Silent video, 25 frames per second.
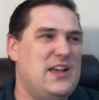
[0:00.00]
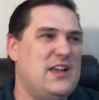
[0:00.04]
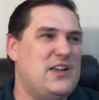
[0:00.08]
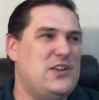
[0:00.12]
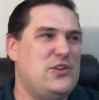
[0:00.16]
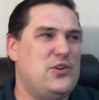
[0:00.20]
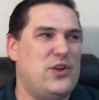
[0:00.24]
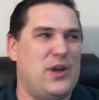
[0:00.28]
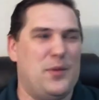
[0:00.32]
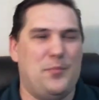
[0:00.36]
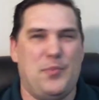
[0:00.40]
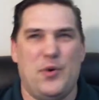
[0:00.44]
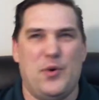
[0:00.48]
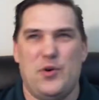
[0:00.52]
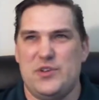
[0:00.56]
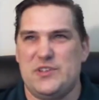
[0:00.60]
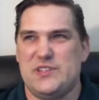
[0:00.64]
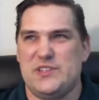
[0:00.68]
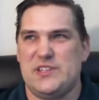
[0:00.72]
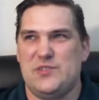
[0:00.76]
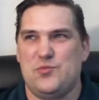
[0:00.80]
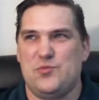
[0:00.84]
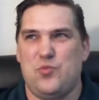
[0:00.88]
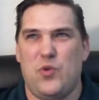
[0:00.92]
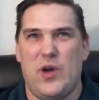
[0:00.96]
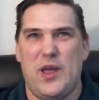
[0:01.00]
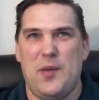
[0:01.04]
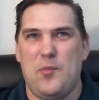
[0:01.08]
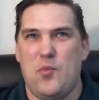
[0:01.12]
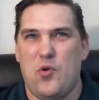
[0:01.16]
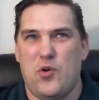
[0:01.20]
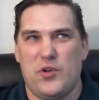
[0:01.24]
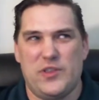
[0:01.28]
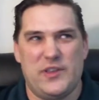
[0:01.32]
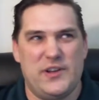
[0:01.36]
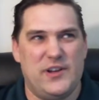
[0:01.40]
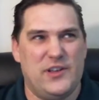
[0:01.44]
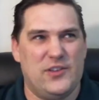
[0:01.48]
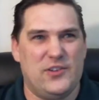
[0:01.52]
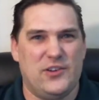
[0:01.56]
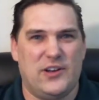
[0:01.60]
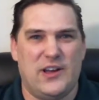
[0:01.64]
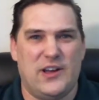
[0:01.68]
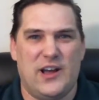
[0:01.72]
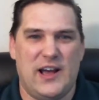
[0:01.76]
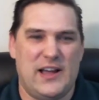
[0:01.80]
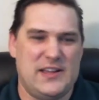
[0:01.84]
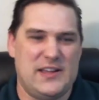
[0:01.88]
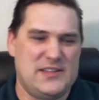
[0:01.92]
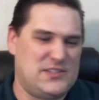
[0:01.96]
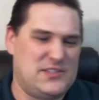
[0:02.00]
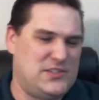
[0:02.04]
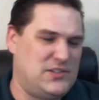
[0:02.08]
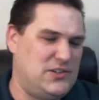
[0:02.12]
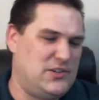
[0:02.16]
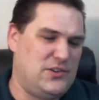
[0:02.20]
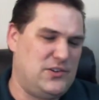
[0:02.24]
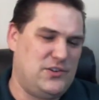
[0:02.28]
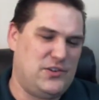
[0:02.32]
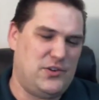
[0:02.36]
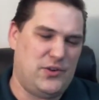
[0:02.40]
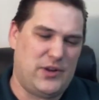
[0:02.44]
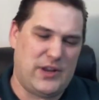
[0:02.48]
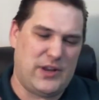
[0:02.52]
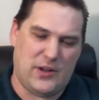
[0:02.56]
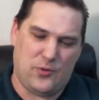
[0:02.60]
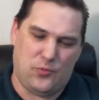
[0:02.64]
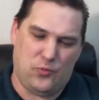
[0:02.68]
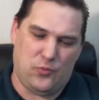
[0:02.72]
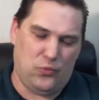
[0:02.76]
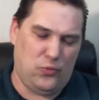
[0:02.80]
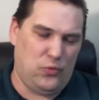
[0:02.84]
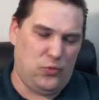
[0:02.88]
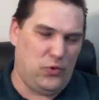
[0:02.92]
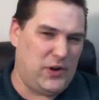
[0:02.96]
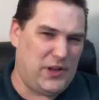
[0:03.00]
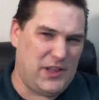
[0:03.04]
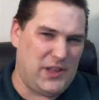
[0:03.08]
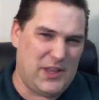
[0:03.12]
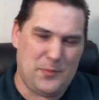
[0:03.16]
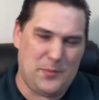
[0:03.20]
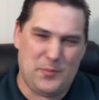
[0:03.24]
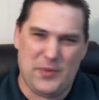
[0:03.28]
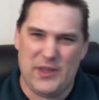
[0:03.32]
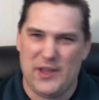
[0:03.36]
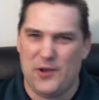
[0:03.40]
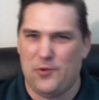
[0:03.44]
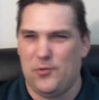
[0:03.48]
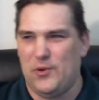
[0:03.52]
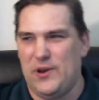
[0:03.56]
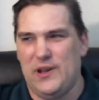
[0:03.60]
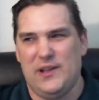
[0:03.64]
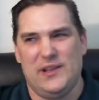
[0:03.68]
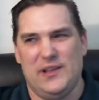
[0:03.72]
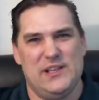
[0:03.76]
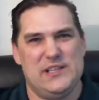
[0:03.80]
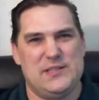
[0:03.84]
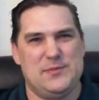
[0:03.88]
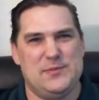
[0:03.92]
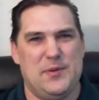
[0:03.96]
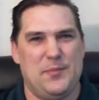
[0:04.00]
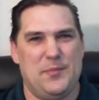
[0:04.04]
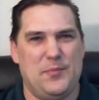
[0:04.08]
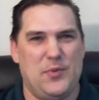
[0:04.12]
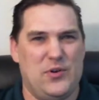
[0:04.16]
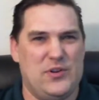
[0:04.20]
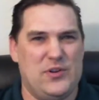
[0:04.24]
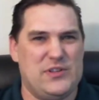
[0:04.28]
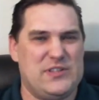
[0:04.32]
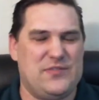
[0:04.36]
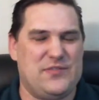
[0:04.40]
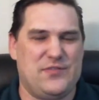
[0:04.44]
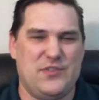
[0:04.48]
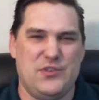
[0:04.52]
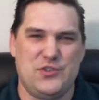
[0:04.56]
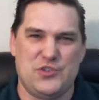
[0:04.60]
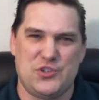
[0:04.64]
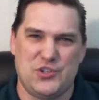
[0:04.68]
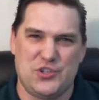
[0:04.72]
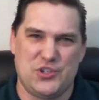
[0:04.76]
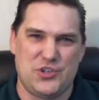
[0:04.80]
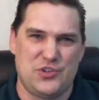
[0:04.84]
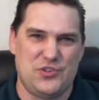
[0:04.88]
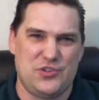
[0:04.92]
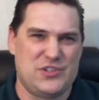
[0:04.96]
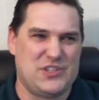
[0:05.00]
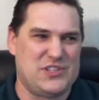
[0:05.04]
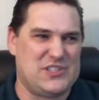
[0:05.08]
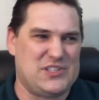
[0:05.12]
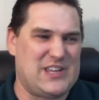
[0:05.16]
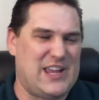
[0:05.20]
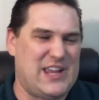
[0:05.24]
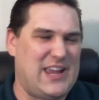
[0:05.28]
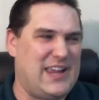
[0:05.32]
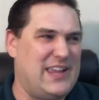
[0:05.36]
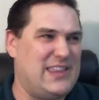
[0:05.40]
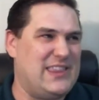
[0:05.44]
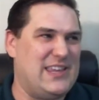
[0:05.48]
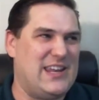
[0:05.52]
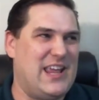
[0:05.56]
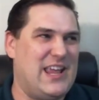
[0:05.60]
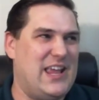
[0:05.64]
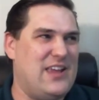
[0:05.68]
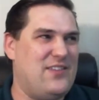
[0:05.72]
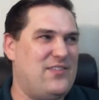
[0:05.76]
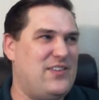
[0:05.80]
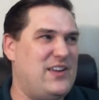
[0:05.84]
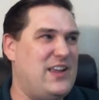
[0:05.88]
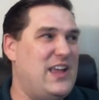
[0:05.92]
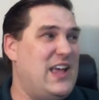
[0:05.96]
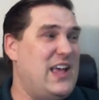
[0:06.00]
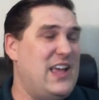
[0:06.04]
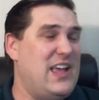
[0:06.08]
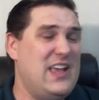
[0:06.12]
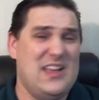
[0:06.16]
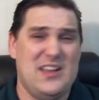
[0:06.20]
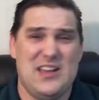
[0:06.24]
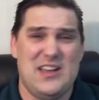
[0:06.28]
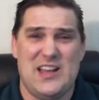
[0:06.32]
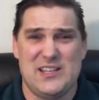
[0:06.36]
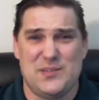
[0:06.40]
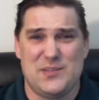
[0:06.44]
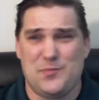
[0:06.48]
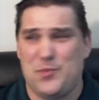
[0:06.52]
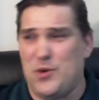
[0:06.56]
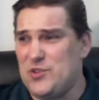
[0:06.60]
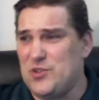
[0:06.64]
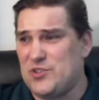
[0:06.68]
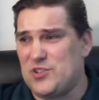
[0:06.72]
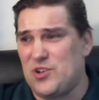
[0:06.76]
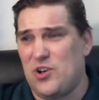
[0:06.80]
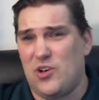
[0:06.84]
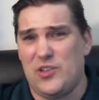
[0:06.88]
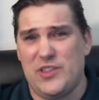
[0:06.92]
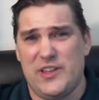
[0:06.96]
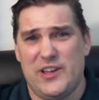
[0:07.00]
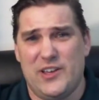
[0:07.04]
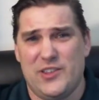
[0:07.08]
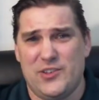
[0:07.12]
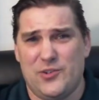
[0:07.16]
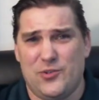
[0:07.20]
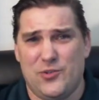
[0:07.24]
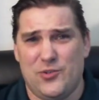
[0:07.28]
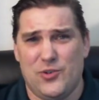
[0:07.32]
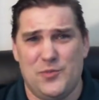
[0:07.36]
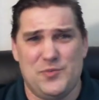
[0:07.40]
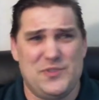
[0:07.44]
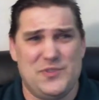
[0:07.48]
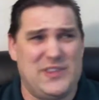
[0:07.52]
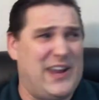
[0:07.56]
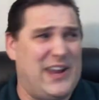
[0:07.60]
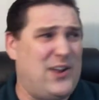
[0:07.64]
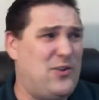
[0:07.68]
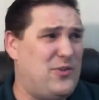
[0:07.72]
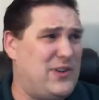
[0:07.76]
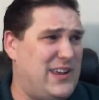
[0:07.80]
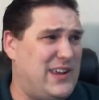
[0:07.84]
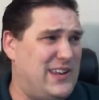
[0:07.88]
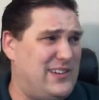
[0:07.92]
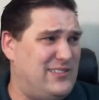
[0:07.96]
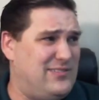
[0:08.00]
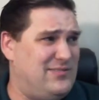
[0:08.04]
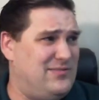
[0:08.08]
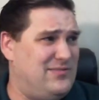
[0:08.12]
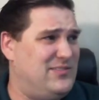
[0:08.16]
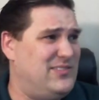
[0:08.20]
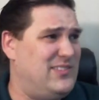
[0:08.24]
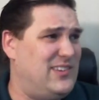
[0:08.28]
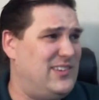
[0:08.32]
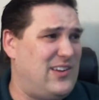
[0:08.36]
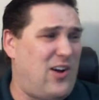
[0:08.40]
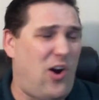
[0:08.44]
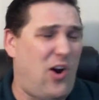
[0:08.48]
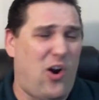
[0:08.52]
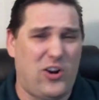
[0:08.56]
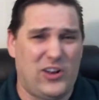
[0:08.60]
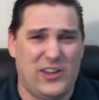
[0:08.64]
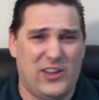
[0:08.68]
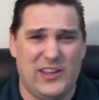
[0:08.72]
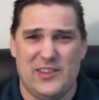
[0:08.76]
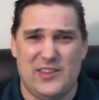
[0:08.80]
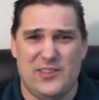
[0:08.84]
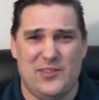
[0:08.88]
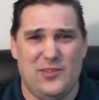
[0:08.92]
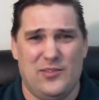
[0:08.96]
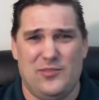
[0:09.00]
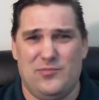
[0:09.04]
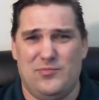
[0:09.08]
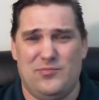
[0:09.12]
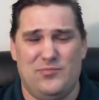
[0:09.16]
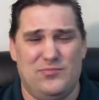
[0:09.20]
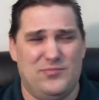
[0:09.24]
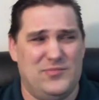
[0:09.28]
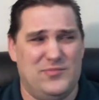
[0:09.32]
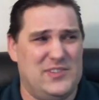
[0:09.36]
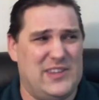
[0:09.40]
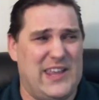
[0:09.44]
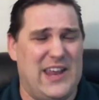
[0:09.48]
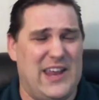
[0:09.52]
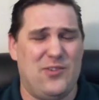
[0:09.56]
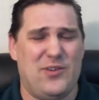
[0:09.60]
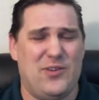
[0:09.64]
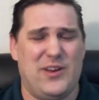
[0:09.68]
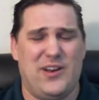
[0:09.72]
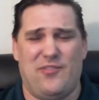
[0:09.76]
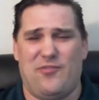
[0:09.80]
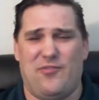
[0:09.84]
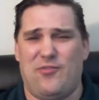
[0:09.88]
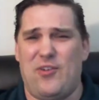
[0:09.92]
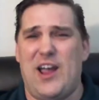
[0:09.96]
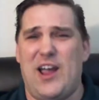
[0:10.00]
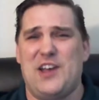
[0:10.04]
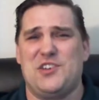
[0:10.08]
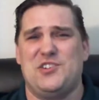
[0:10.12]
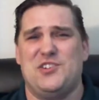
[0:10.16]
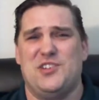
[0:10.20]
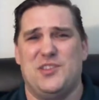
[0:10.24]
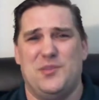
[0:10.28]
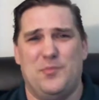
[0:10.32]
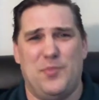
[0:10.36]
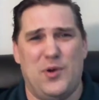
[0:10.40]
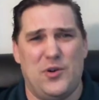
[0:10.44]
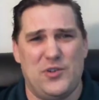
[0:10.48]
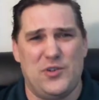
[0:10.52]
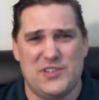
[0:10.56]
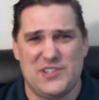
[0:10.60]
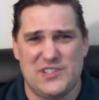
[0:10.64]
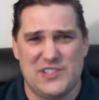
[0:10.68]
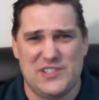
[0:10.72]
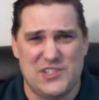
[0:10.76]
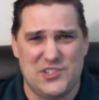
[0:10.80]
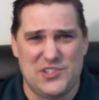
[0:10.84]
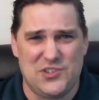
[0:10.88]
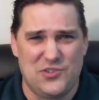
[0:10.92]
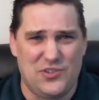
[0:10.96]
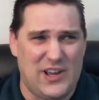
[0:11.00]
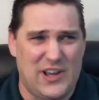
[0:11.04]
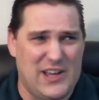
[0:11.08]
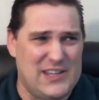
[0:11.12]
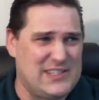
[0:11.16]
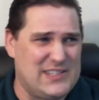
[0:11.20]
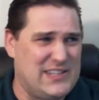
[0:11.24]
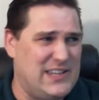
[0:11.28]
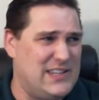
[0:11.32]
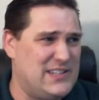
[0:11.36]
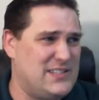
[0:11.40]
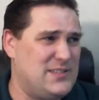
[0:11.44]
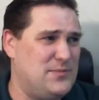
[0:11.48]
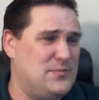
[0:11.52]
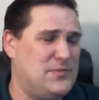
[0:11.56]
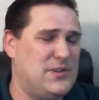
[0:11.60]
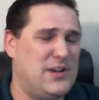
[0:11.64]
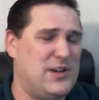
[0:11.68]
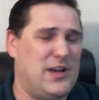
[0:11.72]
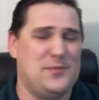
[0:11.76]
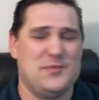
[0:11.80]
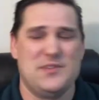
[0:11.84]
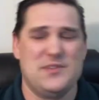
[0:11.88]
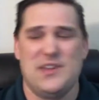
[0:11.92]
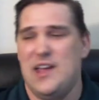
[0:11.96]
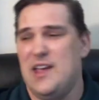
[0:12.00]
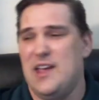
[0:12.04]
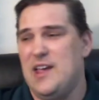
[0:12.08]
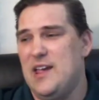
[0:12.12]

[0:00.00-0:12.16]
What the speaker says: You get bonuses way more than other guys do. You get a really big re-enlistment bonus if you should choose to stay in the Navy, as opposed to all the other groups. They don't get a fraction of the bonuses that you guys get sometimes.